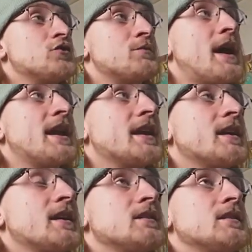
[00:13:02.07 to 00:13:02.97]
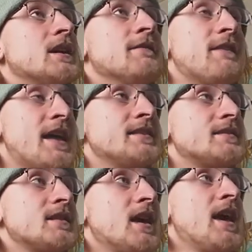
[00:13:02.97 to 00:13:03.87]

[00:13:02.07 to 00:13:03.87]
traumatic events,